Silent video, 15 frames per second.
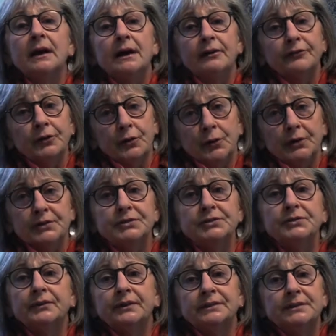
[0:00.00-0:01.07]
Of course,
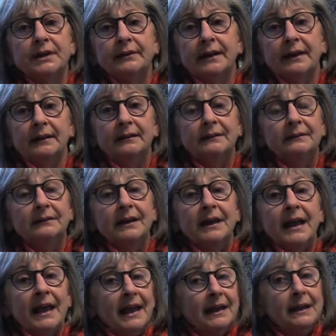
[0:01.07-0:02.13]
you can donate
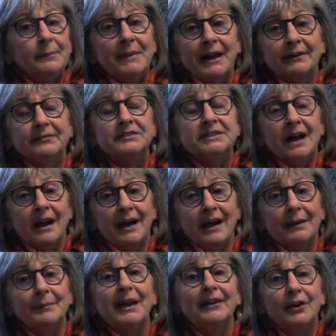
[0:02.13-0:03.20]
any amount of
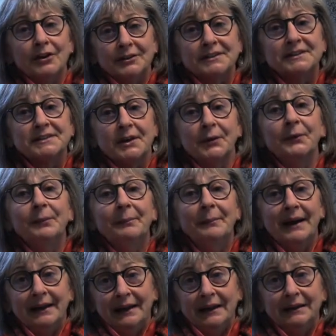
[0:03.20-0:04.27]
time and also
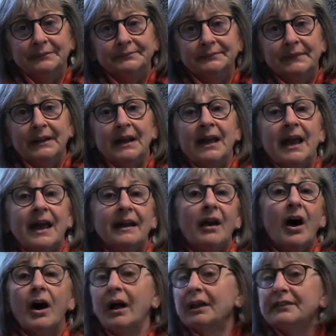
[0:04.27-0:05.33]
money. And
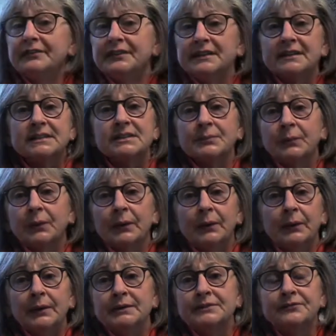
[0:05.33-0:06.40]
all of this
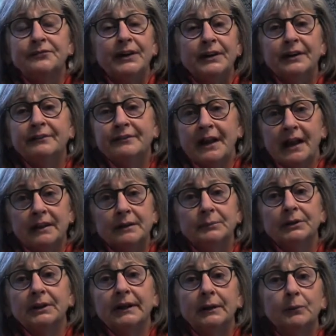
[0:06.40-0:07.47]
is very
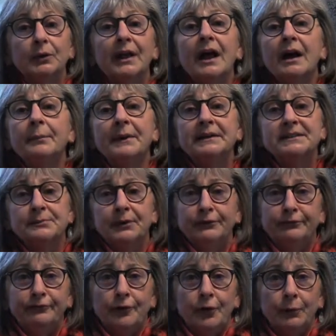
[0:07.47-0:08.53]
valuable and will help us
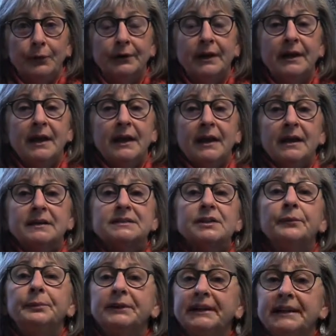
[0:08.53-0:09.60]
move forward.
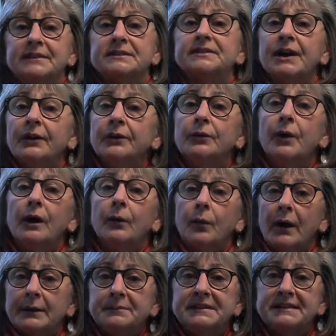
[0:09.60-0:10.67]
So please go to our
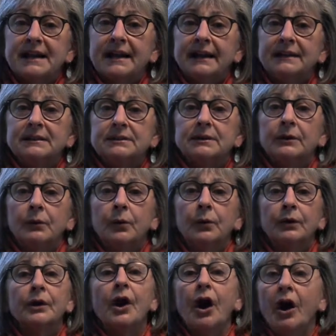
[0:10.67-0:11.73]
website
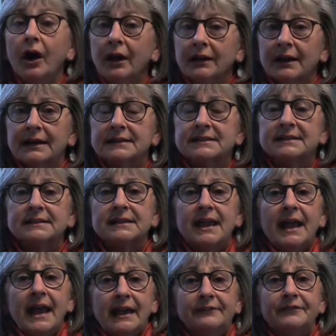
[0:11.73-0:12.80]
or call us
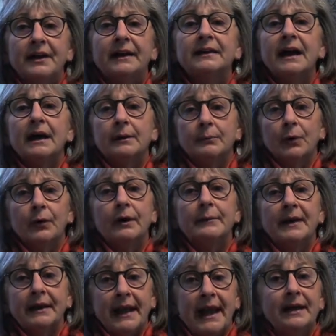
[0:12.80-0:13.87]
and find out more
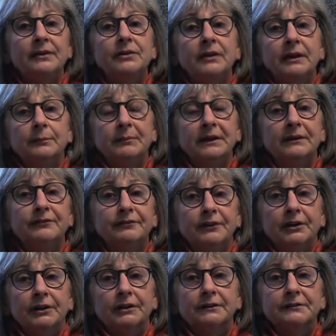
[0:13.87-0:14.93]
about how you can be
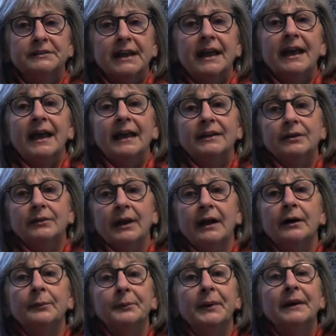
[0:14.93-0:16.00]
involved and you
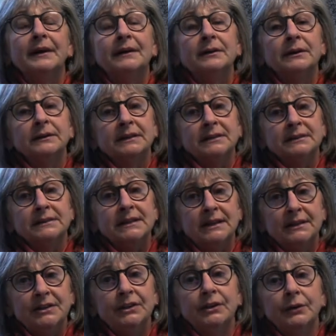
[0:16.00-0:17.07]
help
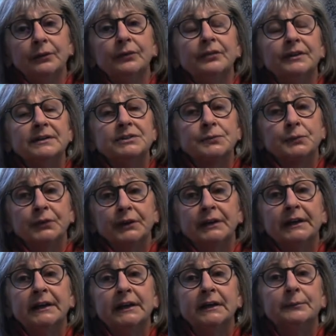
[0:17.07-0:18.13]
continue this
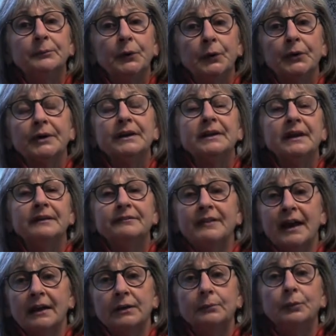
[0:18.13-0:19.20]
really important and
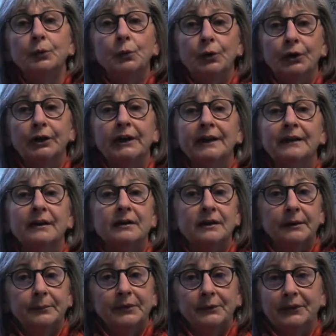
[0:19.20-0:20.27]
valuable work in our
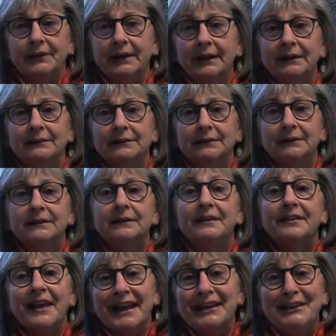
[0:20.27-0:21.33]
community.
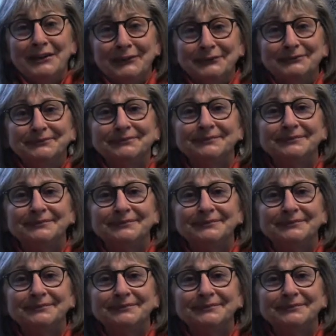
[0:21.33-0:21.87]
Thank you.